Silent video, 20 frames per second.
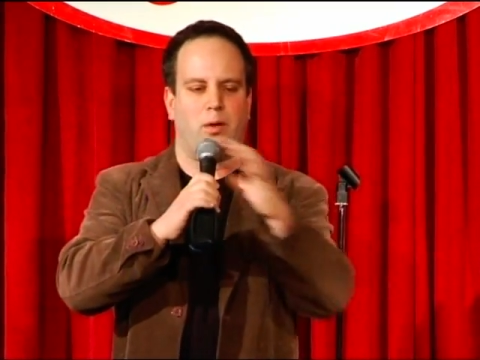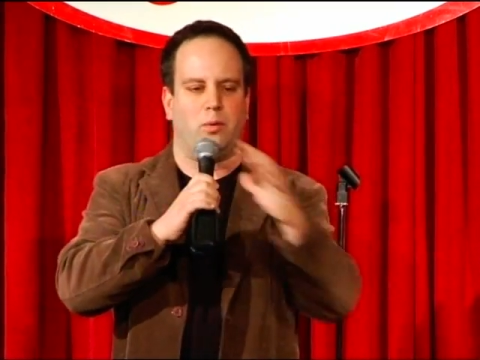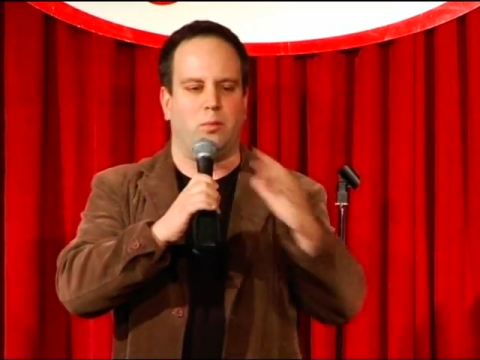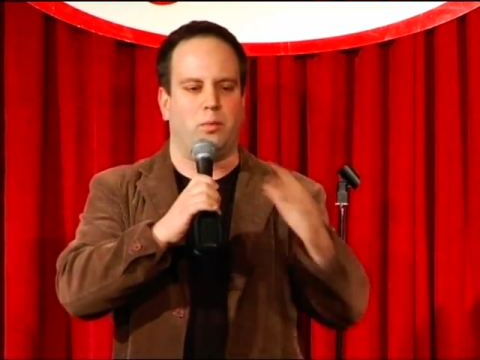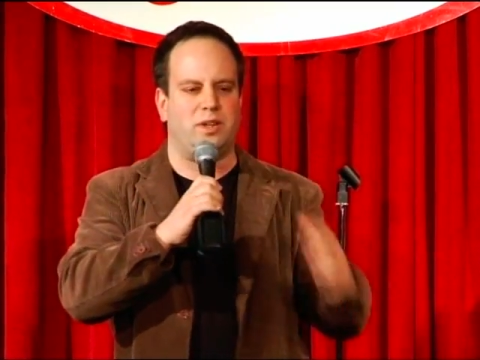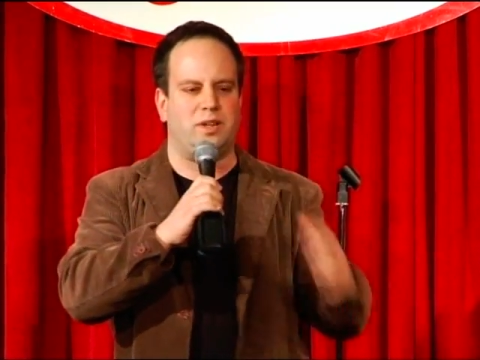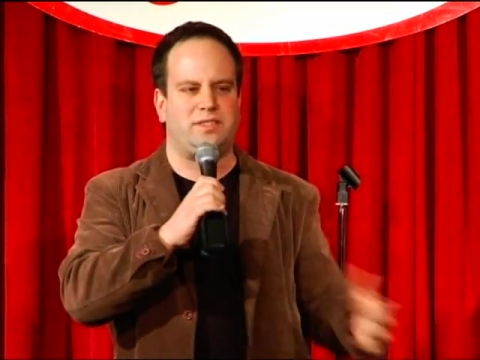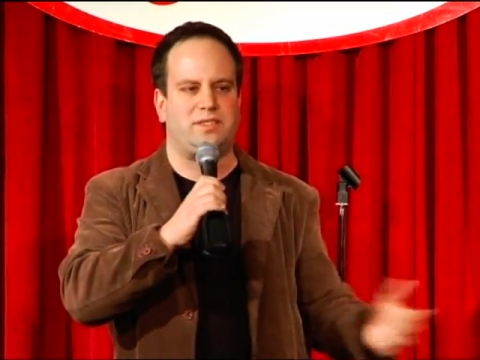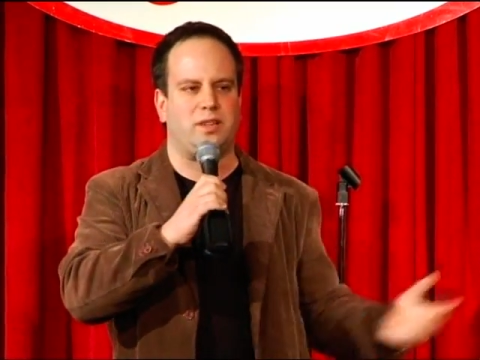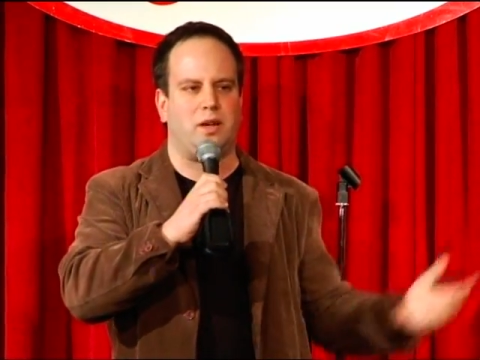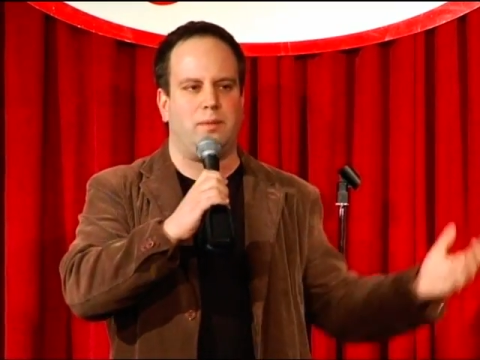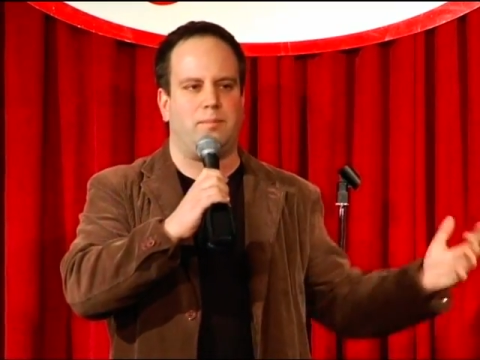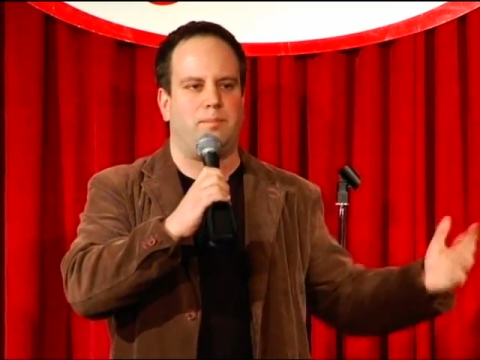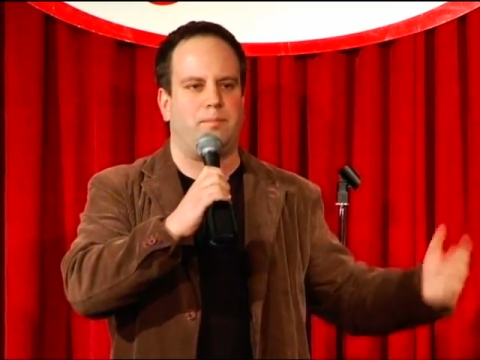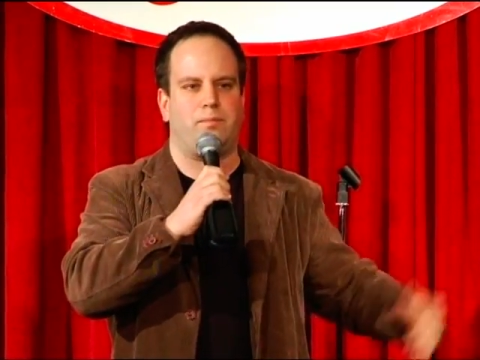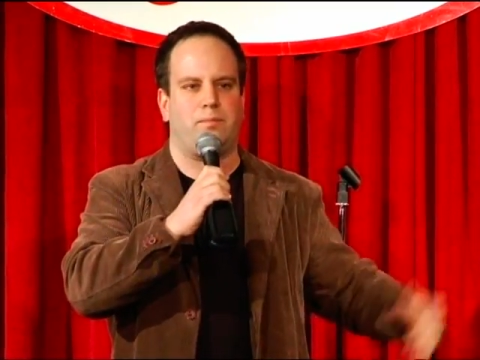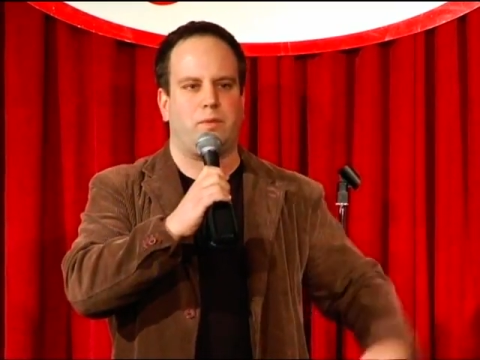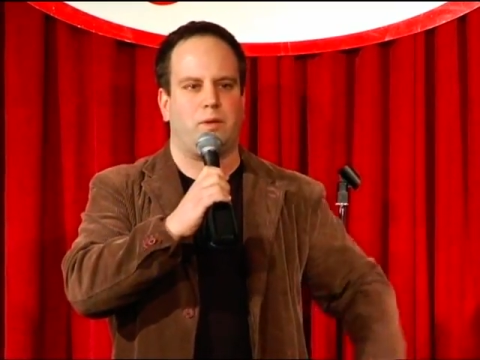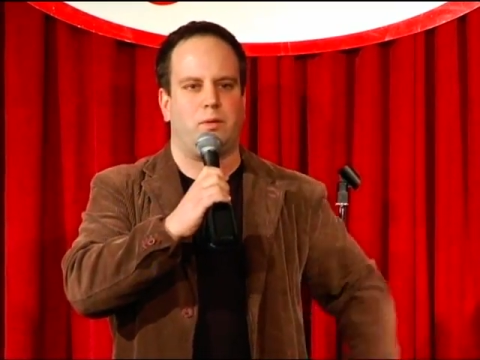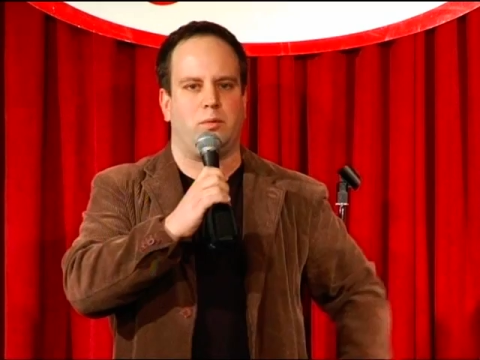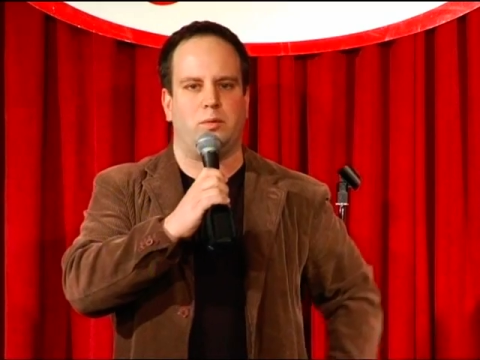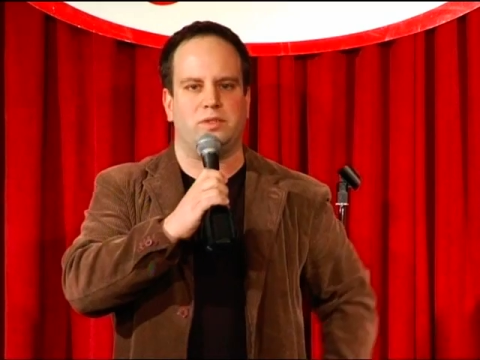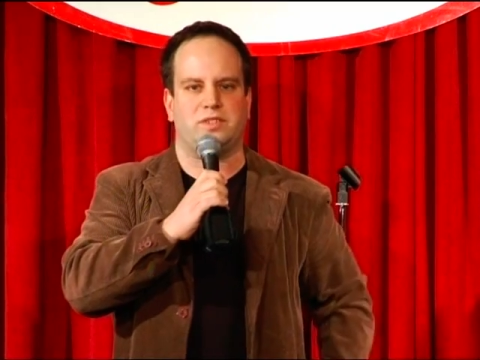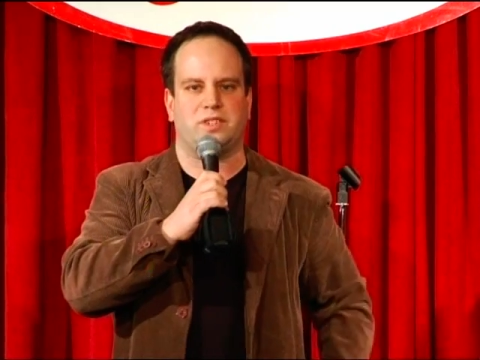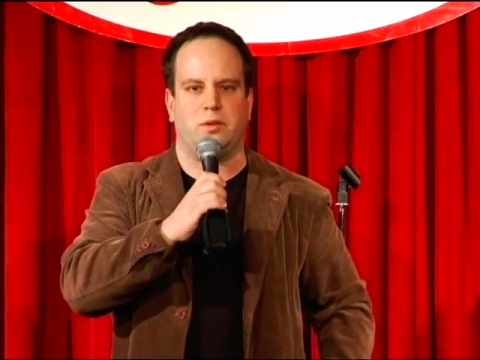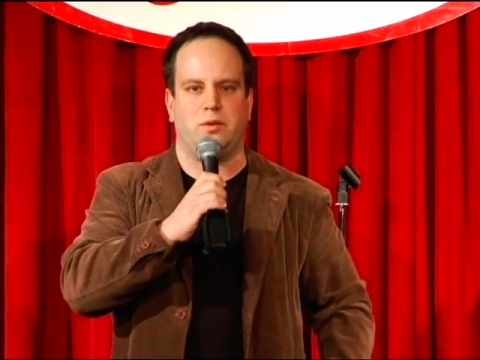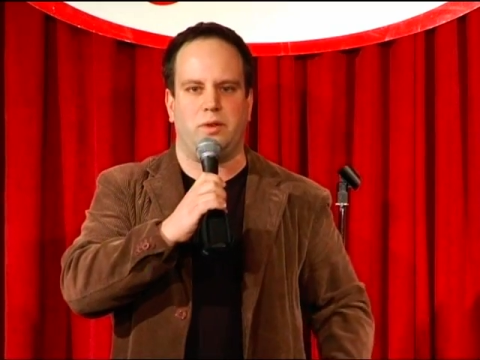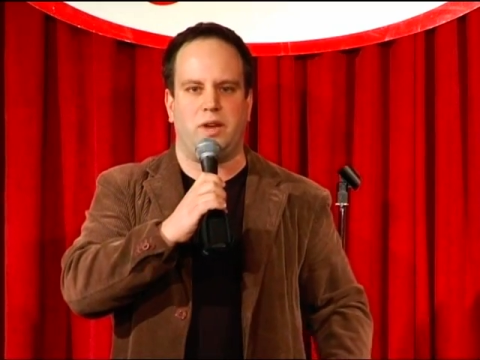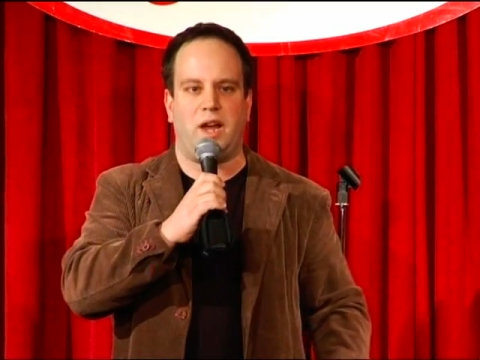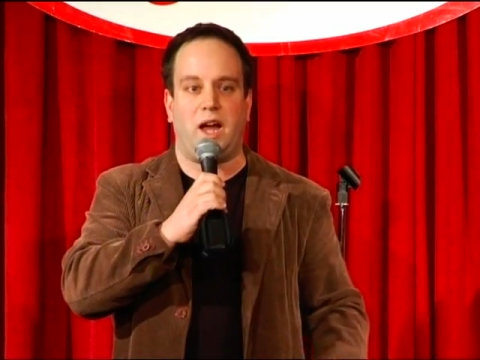what's
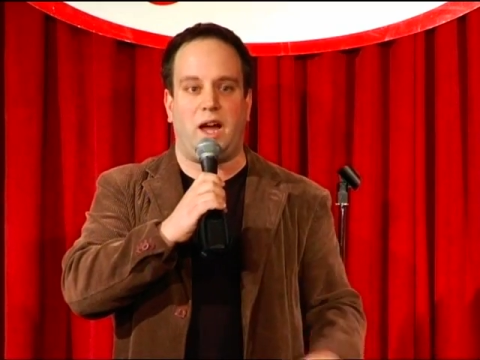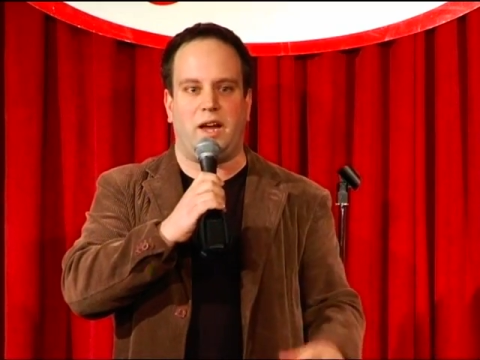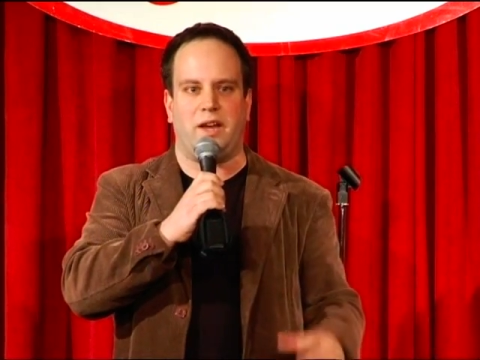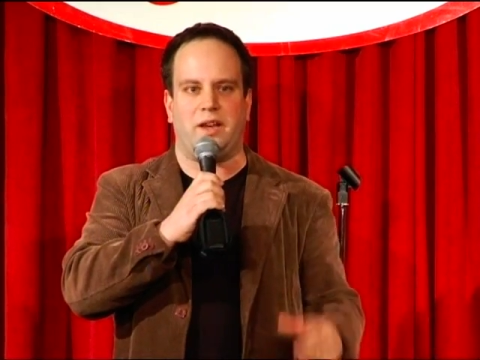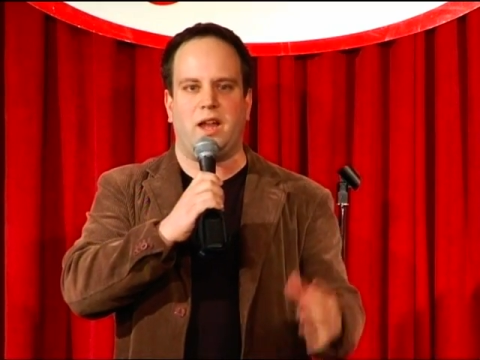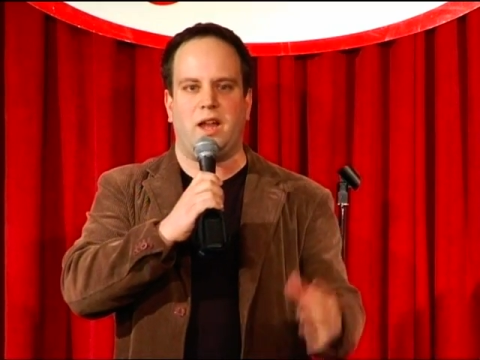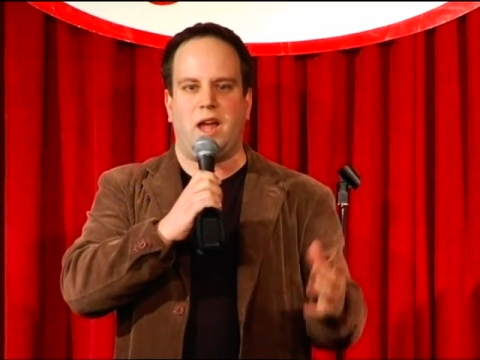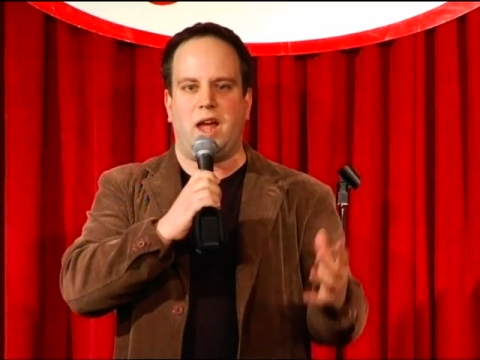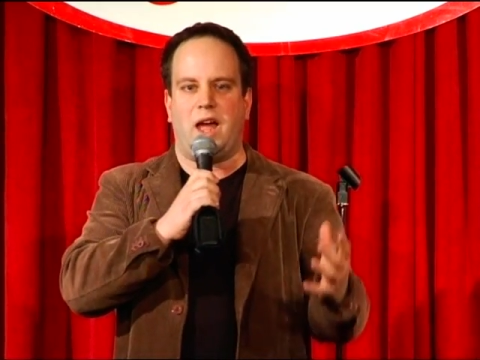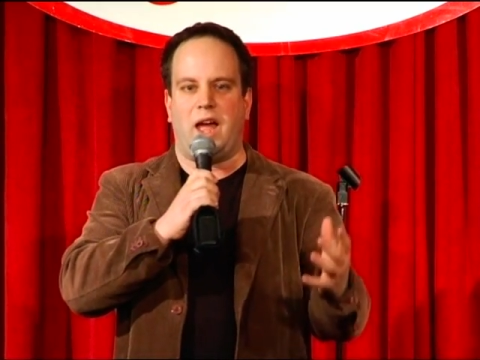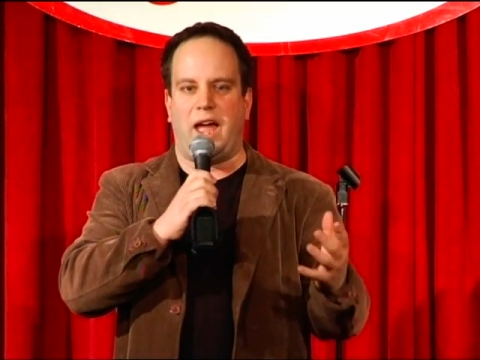going on?